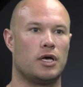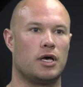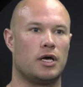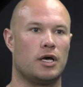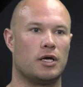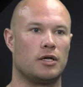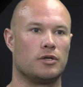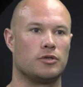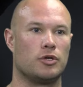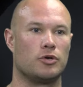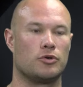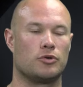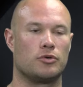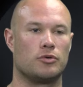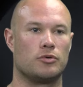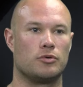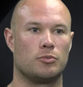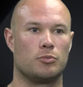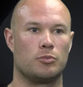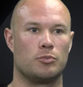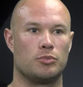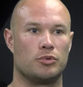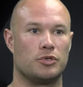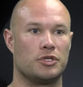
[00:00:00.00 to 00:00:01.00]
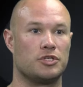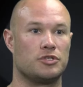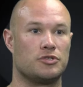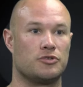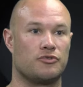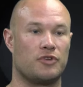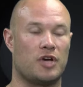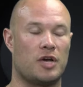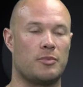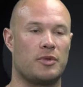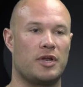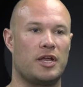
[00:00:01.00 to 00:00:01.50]
uh, local police,
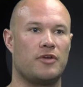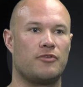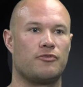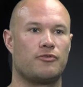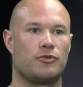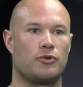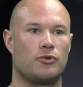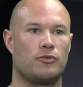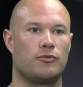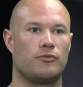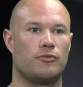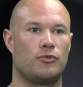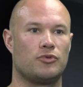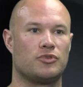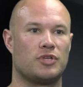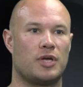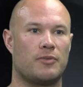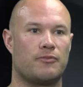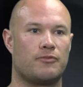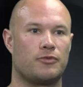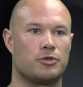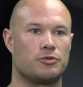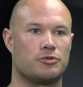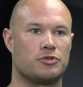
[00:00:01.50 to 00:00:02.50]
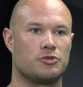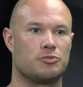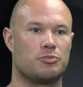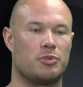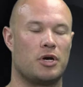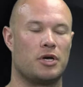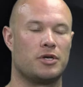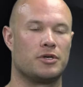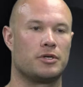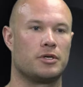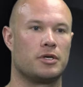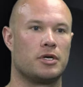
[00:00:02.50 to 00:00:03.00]
firemen, any full-time first
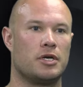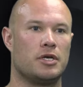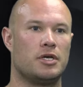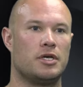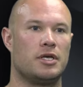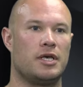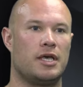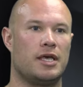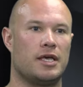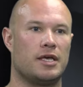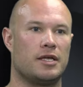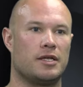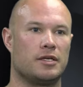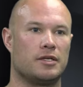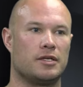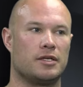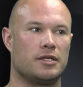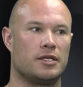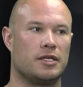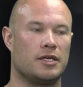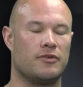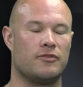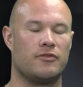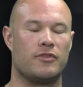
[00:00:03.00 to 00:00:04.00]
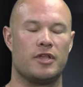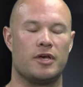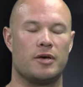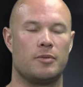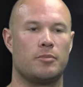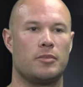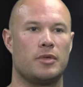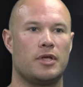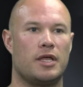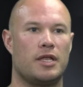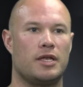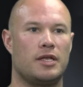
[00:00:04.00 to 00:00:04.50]
responder and give
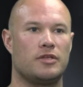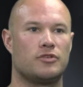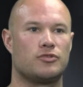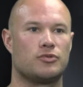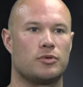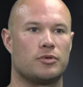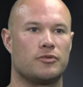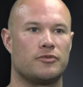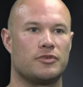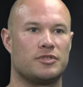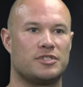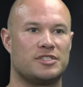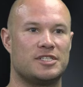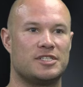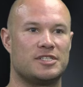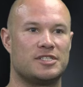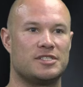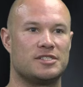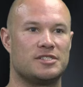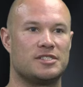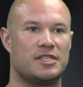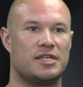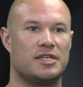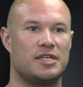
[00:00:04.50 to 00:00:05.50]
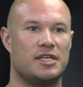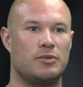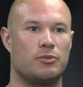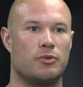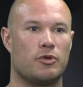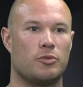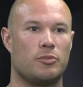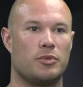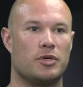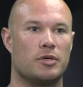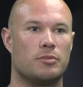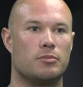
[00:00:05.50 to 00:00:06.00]
them any sort of assistance they need,
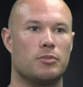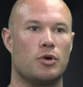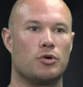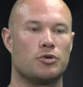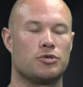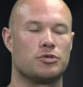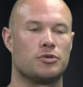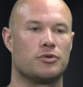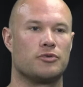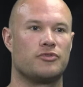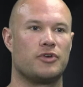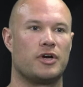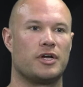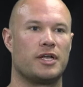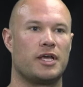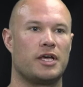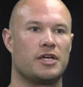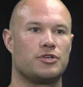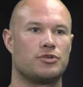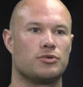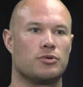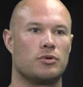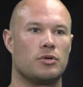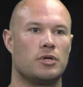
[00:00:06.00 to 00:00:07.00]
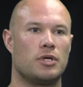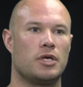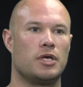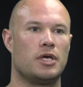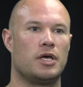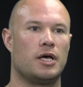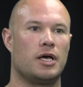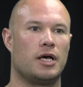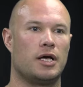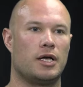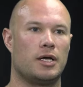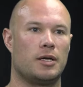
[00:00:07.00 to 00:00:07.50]
whether it be emotional, financial,
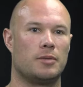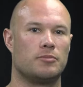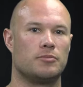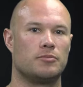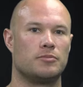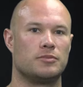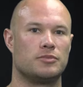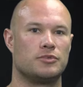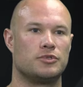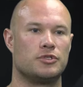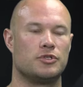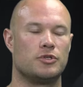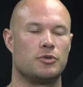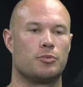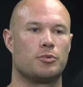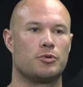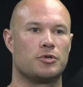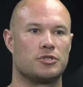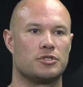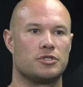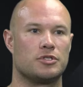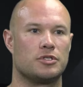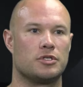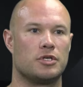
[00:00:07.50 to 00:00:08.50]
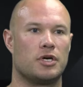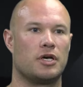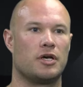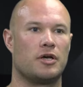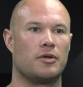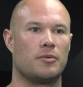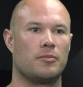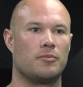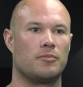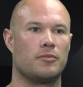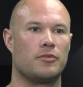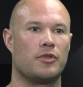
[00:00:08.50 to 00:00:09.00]
um, to the person,
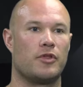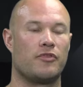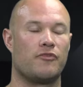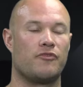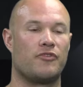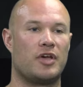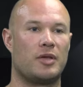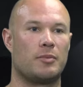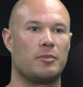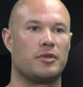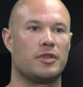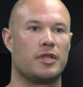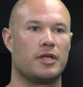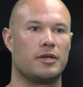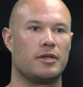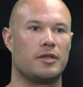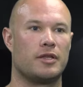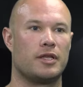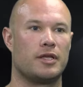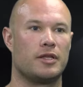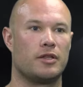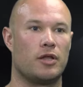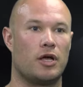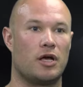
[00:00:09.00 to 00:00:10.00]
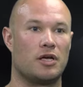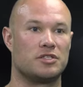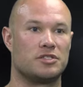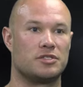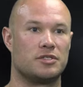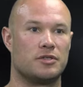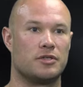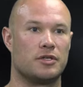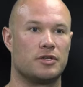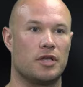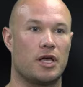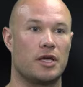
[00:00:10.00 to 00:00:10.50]
uh, the family that they
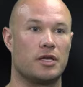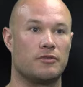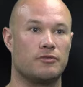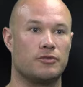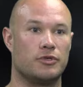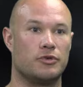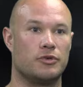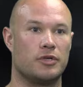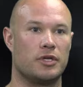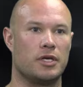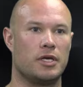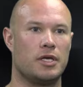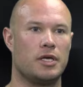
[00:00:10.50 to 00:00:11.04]
lost in the line of duty.